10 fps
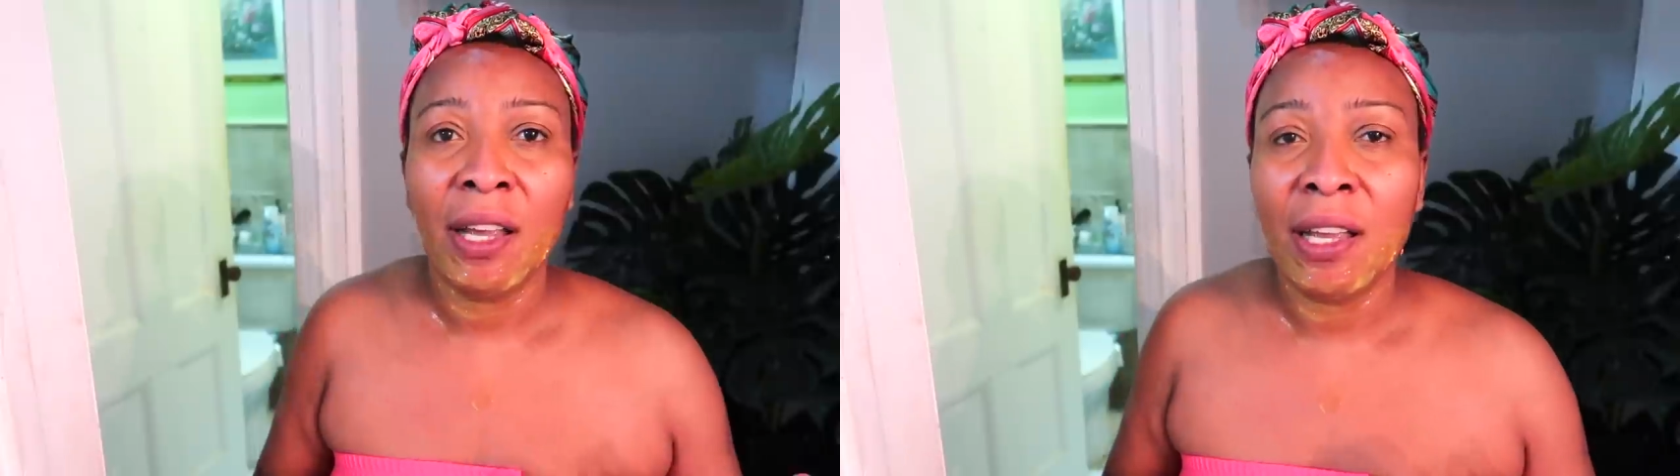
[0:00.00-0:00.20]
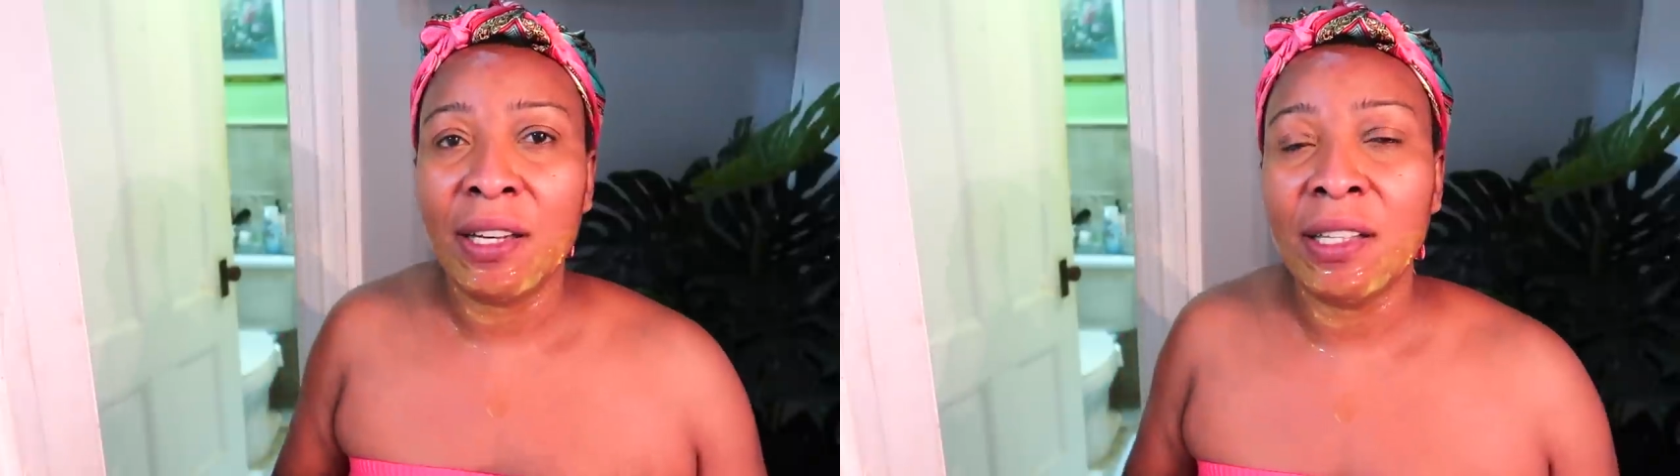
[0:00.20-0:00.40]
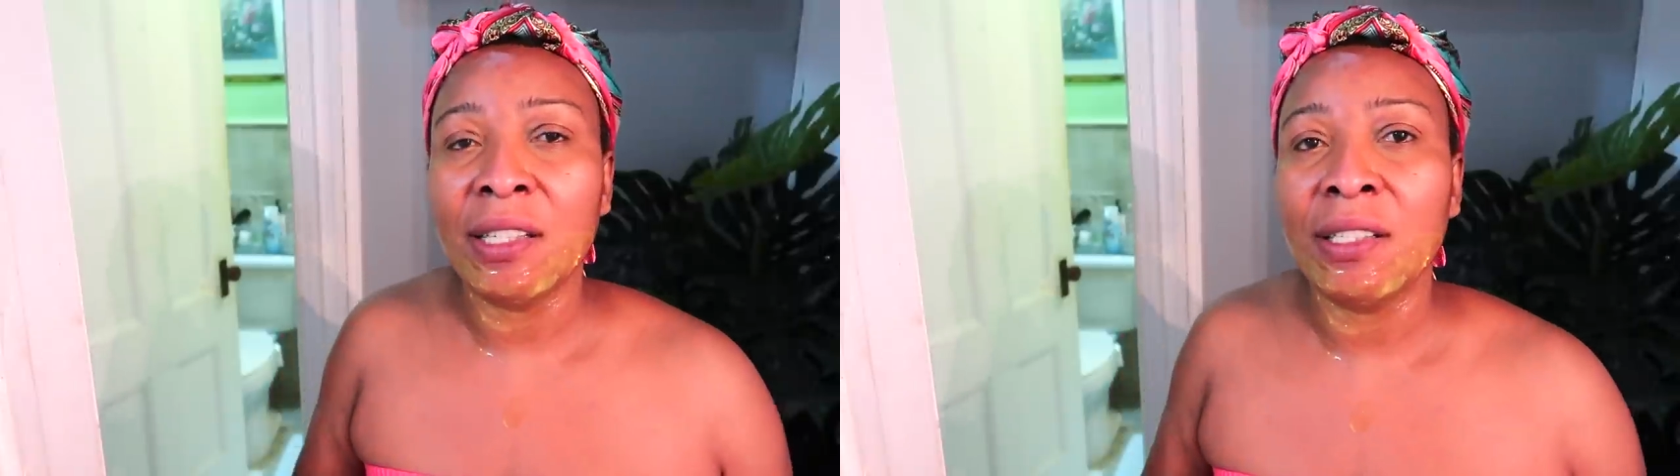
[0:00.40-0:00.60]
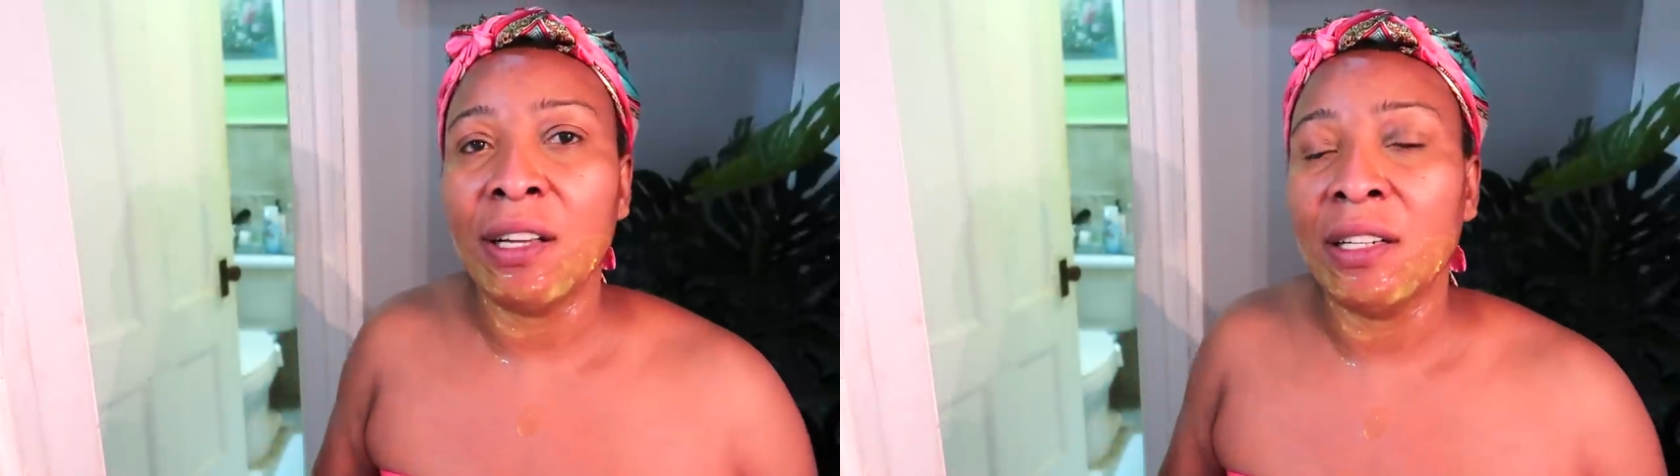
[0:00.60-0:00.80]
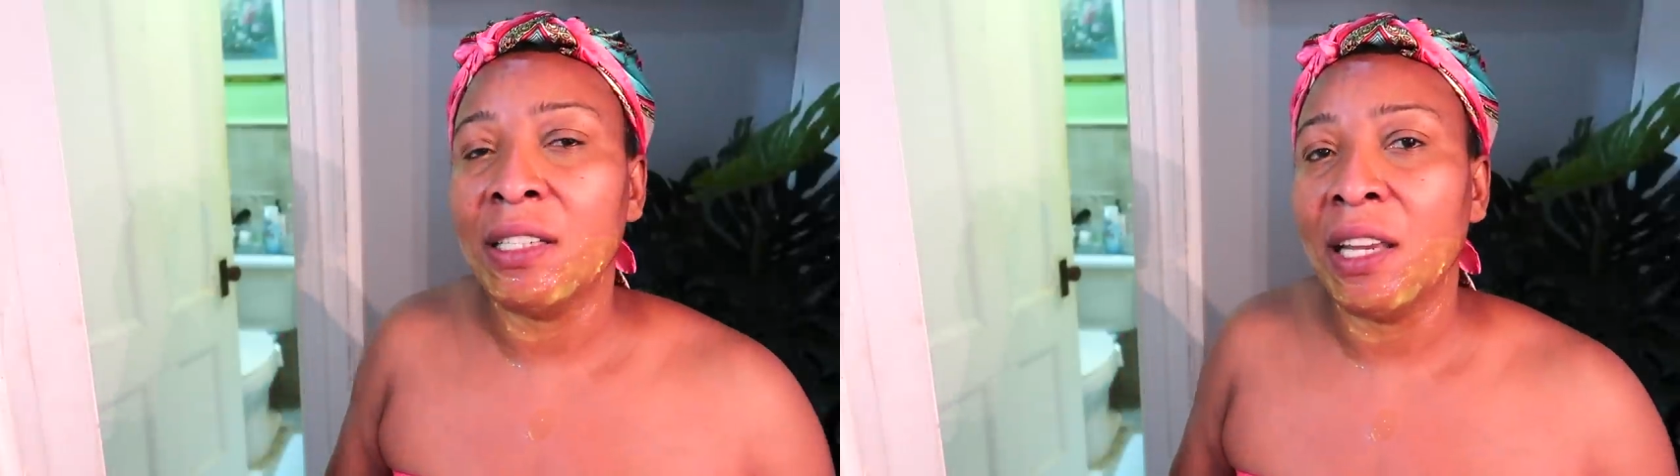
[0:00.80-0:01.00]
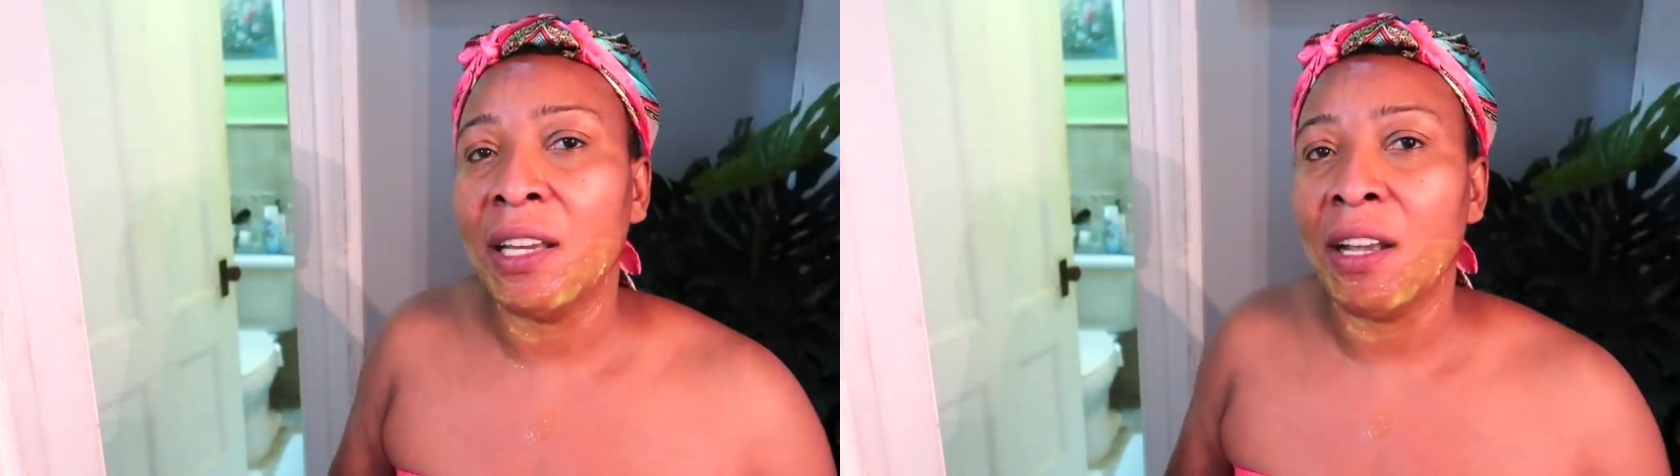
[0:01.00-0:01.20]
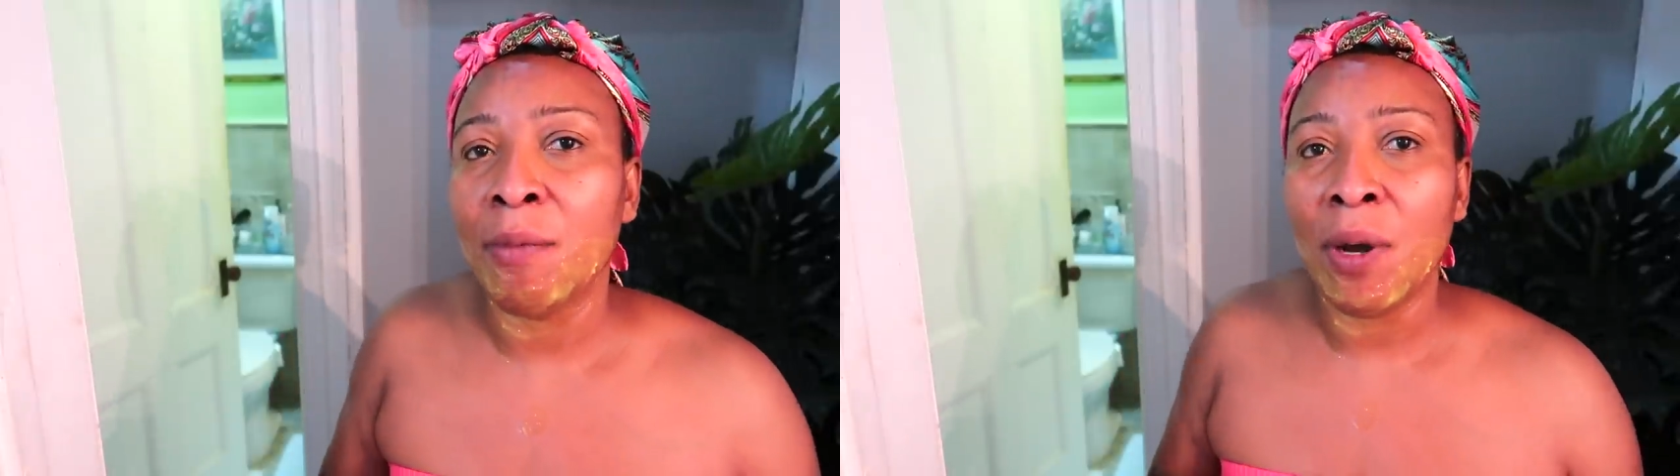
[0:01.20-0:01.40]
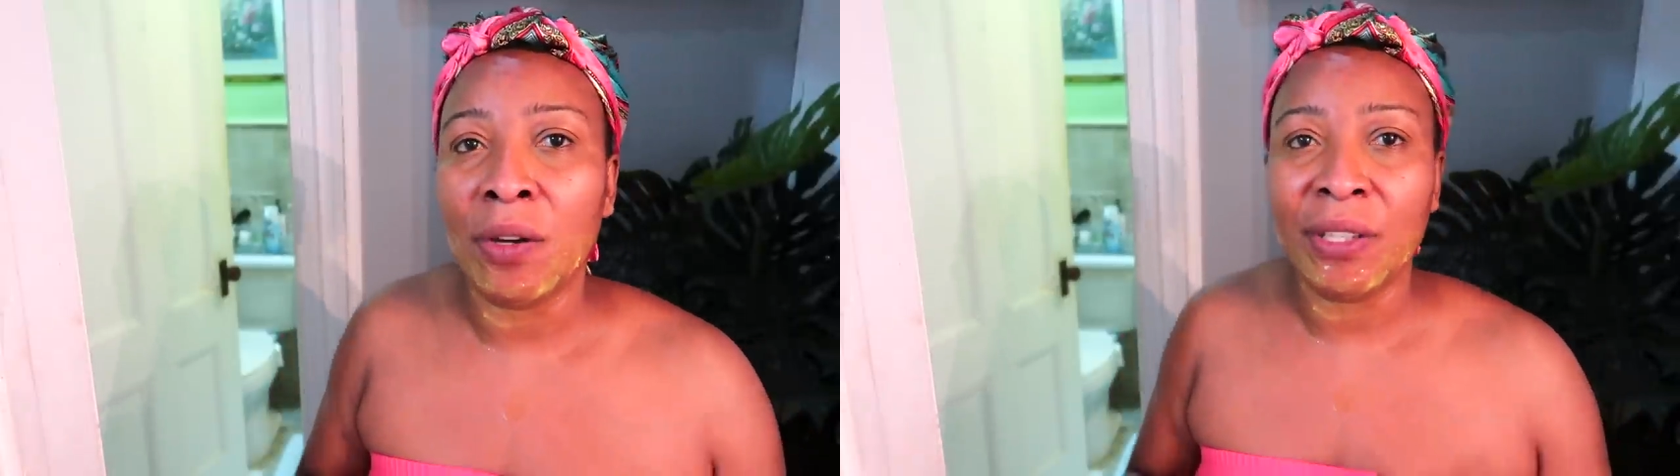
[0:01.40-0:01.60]
And this is going to take
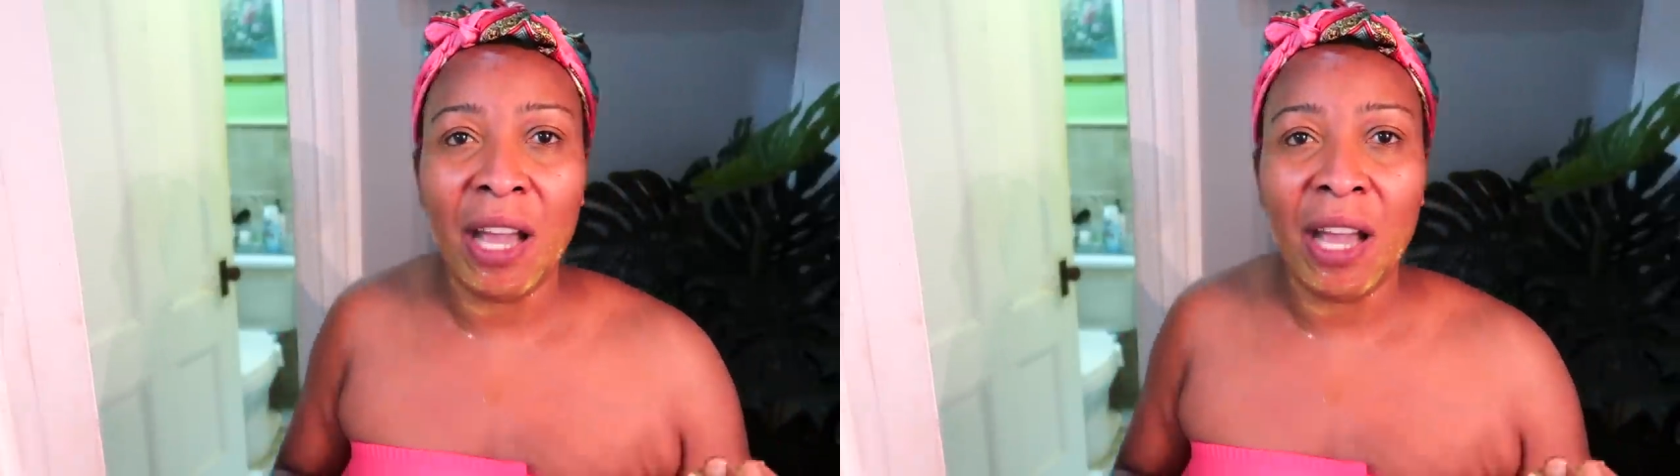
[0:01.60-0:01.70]
about